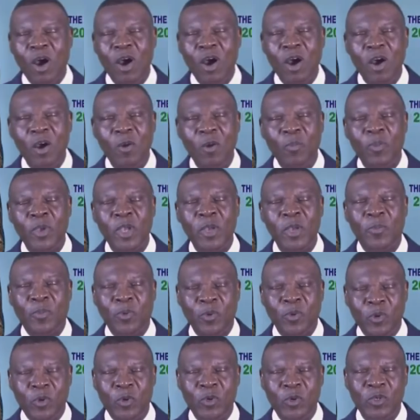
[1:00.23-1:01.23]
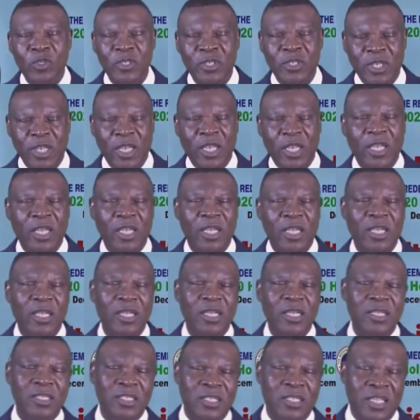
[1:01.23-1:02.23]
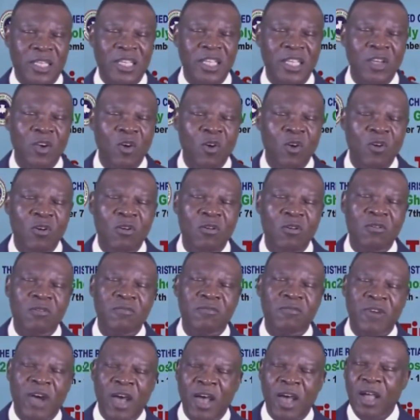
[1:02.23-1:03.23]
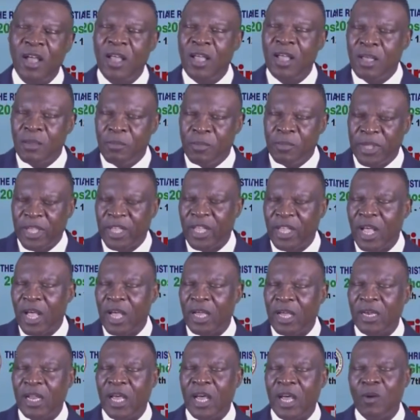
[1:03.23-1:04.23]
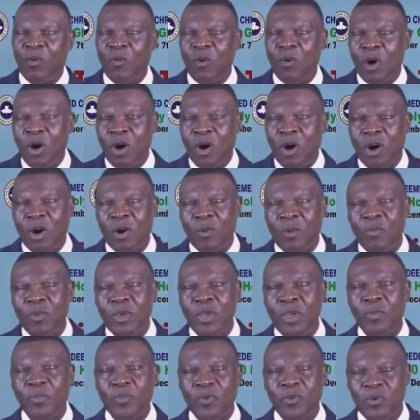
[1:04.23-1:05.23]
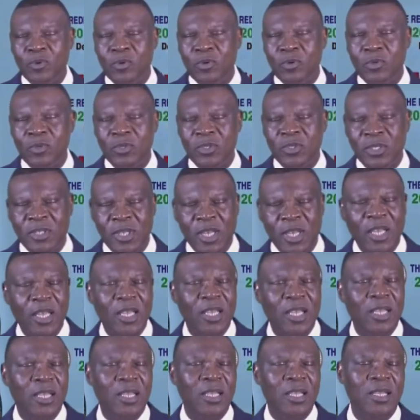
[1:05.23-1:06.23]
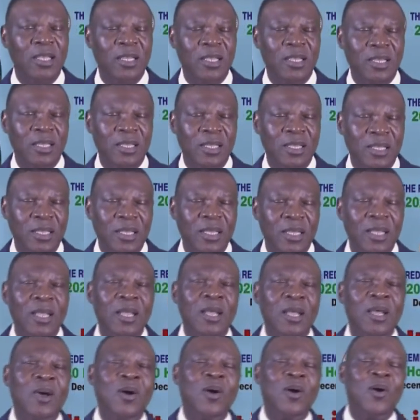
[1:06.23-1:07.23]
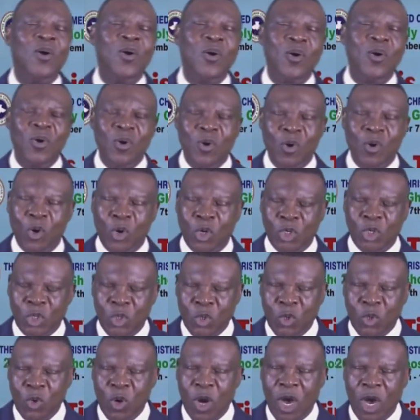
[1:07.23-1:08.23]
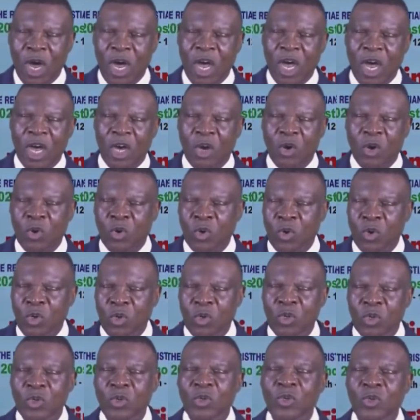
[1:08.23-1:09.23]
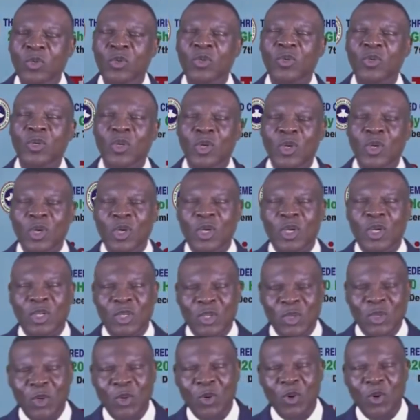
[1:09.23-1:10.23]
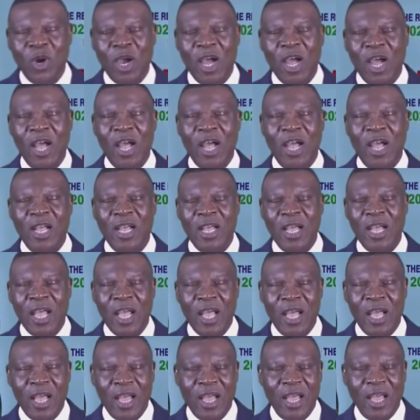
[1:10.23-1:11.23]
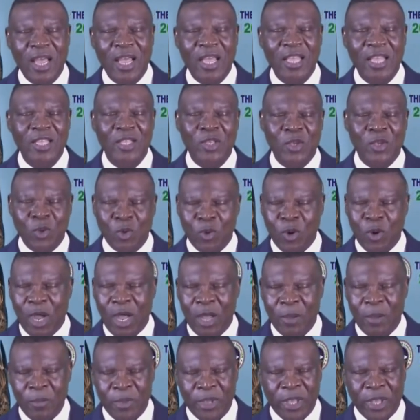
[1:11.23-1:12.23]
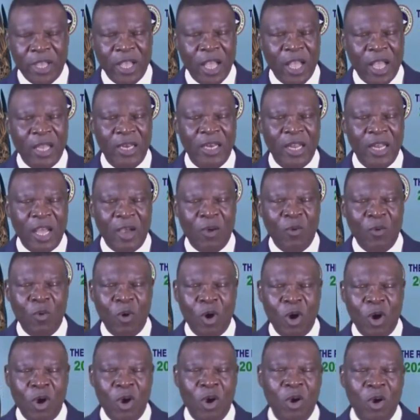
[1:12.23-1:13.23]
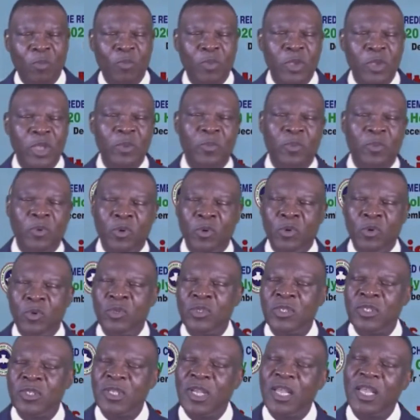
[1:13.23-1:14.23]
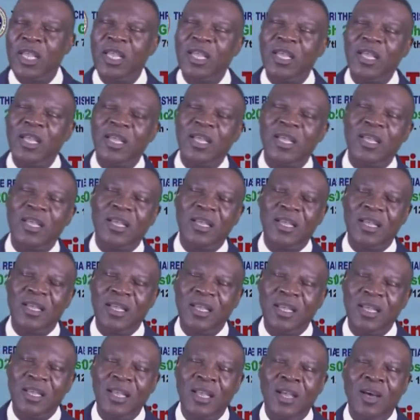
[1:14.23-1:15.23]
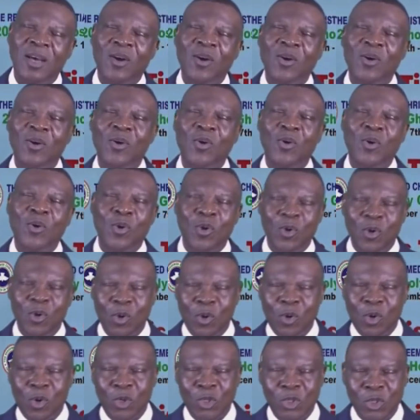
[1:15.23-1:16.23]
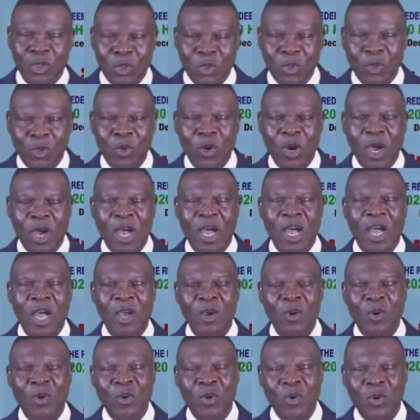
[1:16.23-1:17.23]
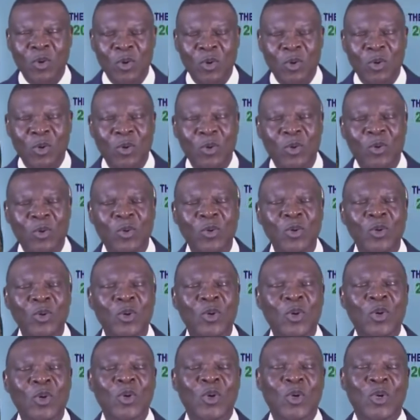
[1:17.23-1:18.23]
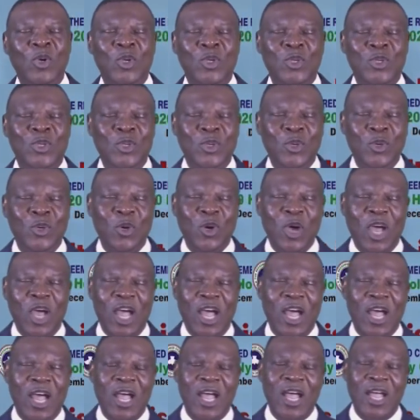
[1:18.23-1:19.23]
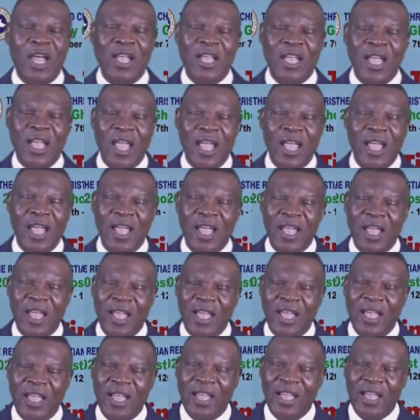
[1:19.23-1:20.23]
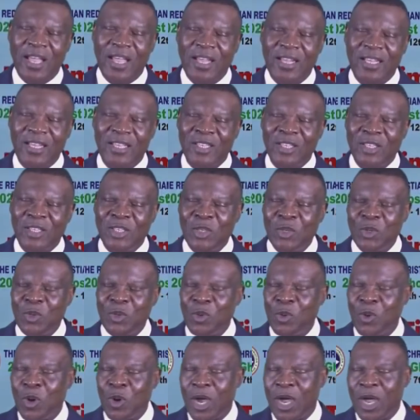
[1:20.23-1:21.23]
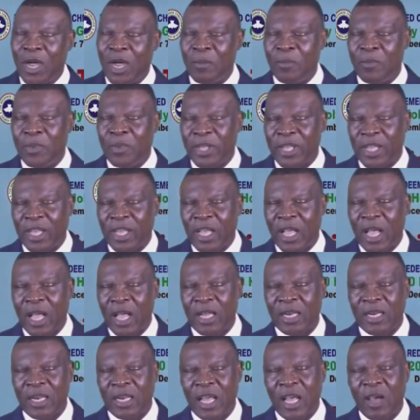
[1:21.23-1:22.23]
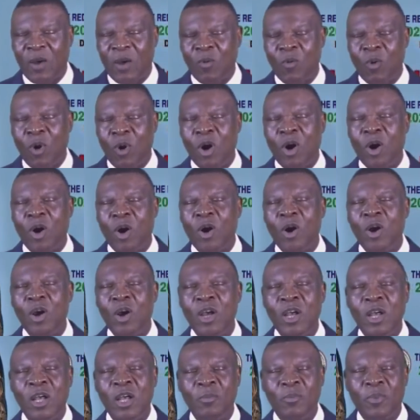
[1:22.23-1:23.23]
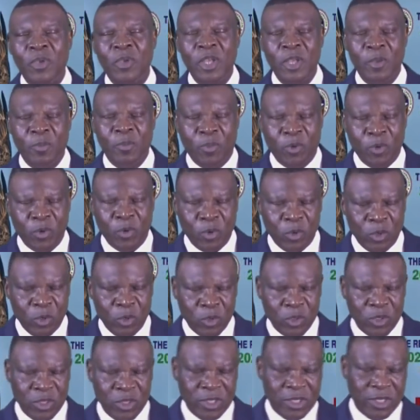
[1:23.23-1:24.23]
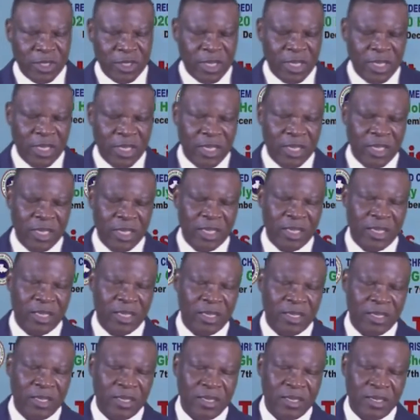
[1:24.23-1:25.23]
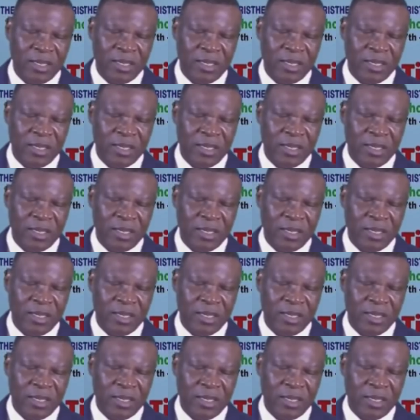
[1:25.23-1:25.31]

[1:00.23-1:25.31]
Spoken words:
what people say. Jehovah, bigger than what people say. Oh, you are good, you are kind, you are bigger than what people say. Oh, you are good, you are kind, you are bigger than what people say.